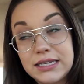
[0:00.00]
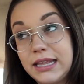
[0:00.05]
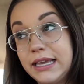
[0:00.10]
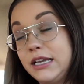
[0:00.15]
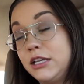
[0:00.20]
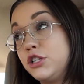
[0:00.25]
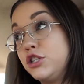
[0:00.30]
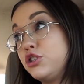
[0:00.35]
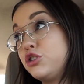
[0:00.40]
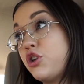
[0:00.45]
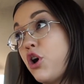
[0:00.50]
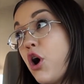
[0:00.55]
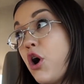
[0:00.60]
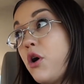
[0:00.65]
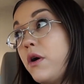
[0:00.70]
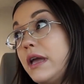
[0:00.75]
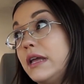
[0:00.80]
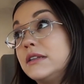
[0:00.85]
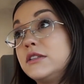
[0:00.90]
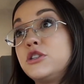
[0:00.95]
like
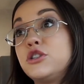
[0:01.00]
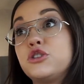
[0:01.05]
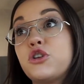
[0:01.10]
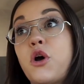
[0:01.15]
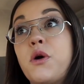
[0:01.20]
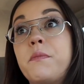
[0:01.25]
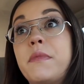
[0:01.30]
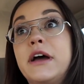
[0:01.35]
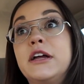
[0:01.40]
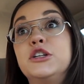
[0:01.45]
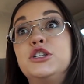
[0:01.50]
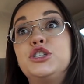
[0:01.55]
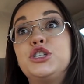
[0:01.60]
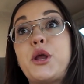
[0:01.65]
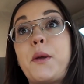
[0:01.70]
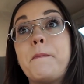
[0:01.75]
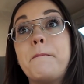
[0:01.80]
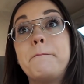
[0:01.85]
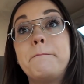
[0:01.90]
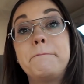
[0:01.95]
so in so much